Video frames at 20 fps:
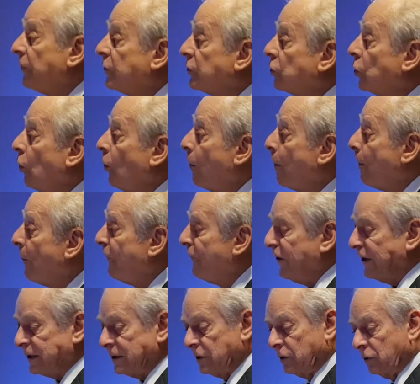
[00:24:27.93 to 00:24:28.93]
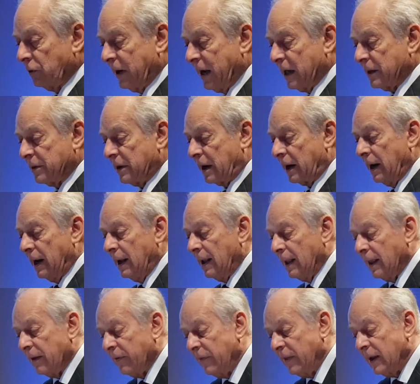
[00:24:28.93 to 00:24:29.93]
to fit together.
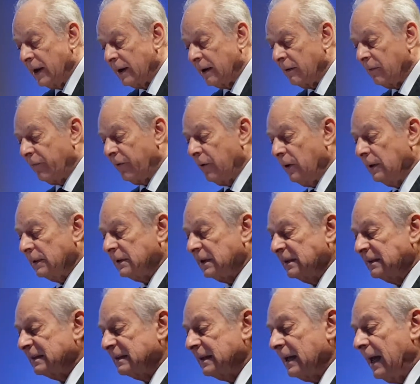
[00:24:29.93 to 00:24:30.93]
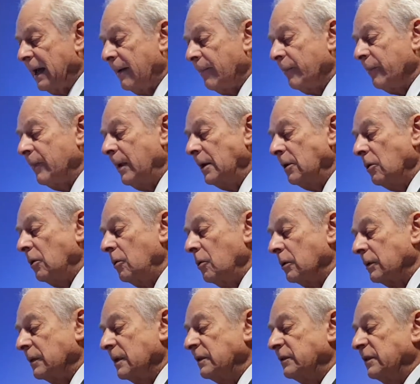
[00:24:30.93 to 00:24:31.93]
For instance, when you
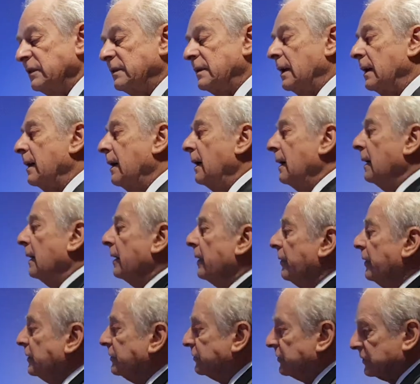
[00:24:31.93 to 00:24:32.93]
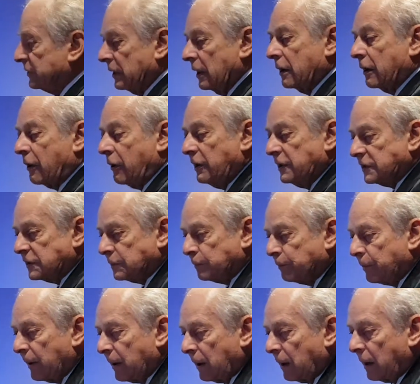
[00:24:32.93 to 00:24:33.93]
look, this is this
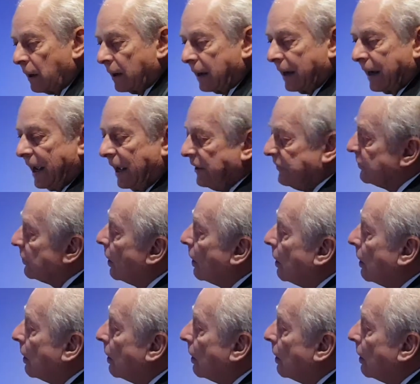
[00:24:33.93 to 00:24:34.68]
CRISPR-Cas.